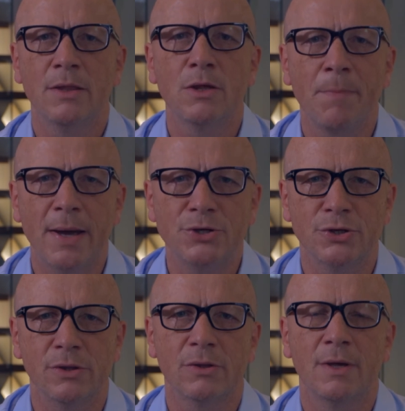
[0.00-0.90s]
to
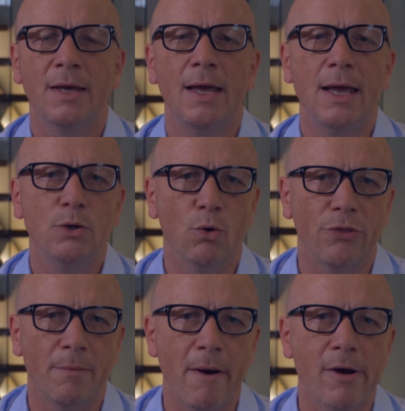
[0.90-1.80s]
patients in
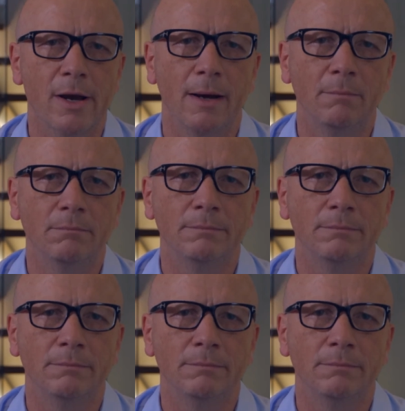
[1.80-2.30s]
North America.